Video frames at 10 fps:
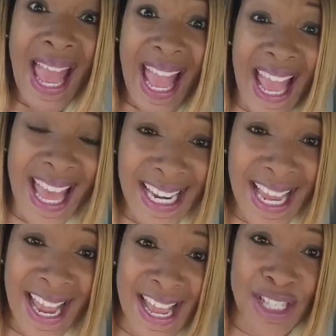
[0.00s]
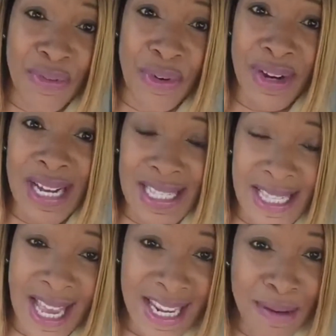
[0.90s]
And I asked for
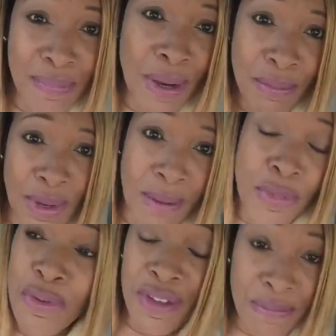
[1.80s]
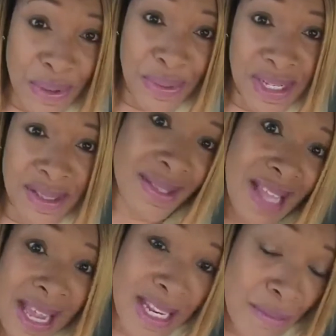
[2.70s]
a moving bonus, a
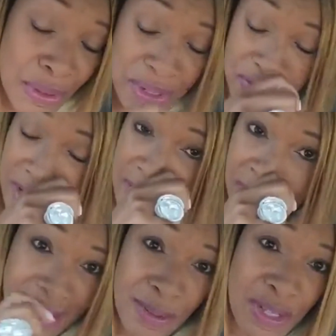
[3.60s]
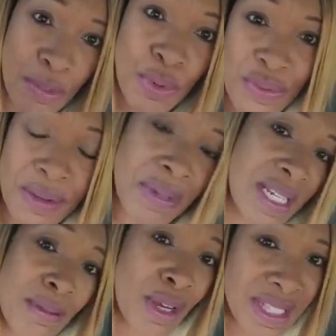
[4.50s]
sign-in bonus rather, because I wasn't moving,
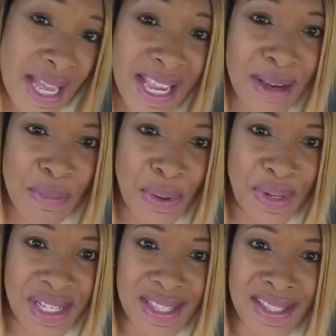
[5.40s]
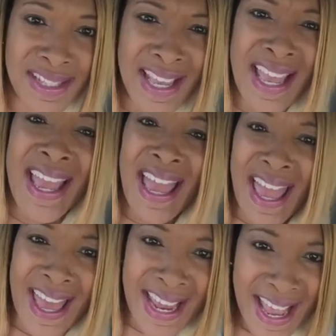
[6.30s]
but a sign-in bonus.
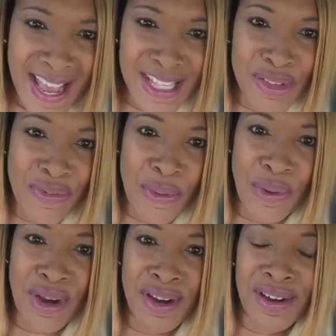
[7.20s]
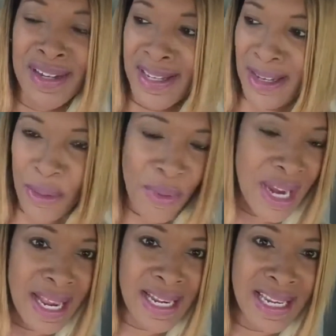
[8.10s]
And I asked for what
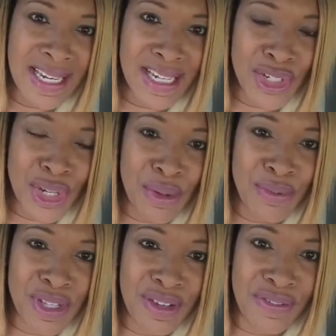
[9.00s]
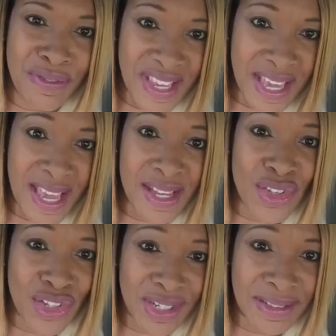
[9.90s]
I needed in terms of
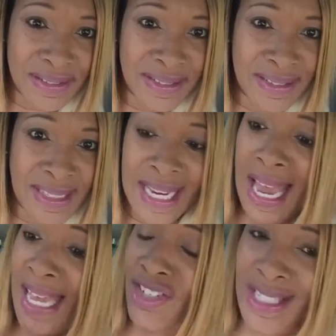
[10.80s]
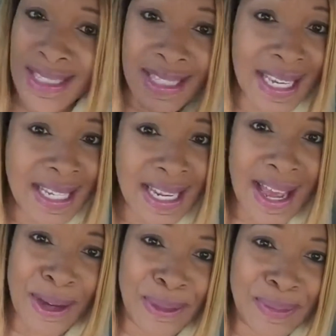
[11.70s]
vacation. Like, I just laid it out.